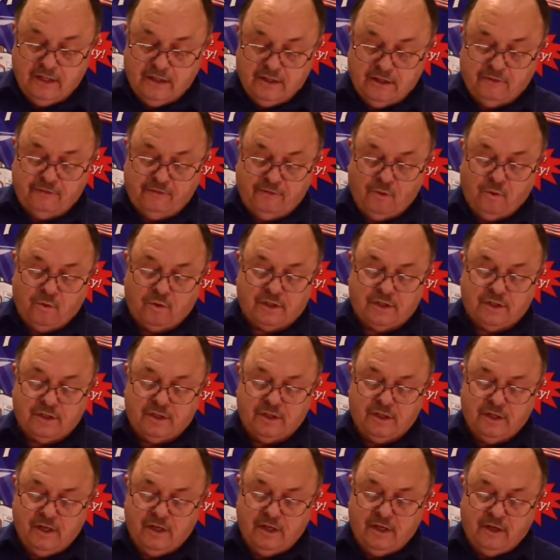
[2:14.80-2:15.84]
the
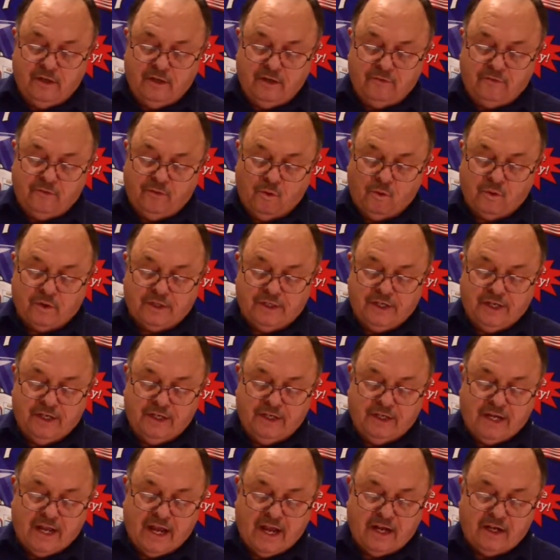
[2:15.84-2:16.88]

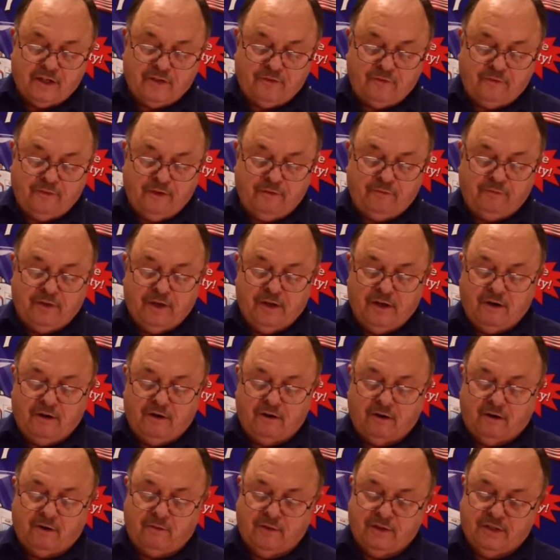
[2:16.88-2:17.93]

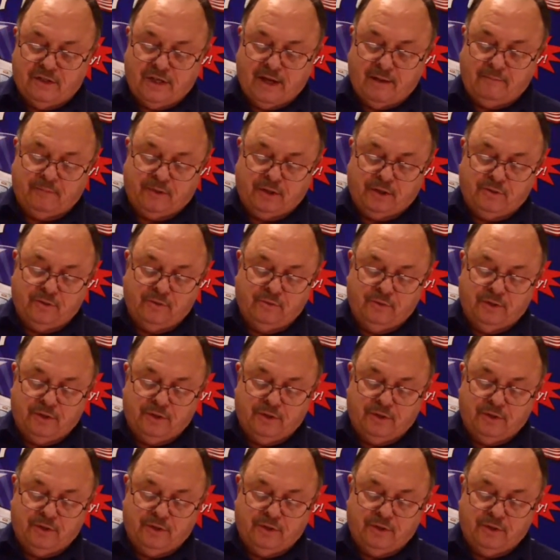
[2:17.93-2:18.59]
14-50R receptacle,